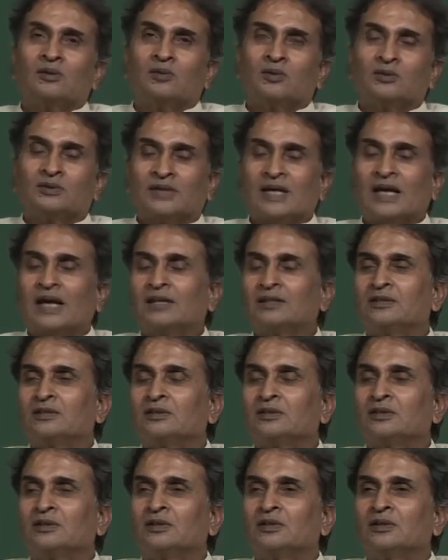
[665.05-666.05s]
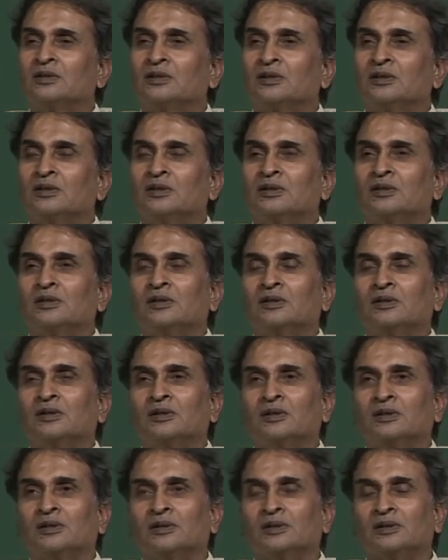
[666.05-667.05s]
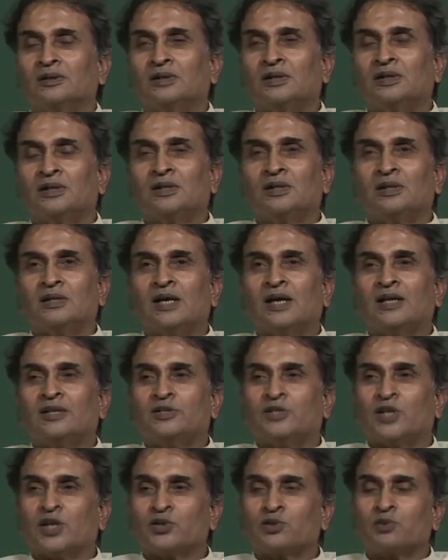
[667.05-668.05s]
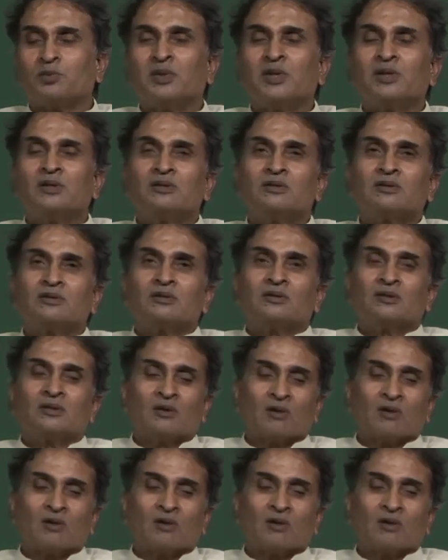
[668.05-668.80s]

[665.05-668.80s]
was that the adjustment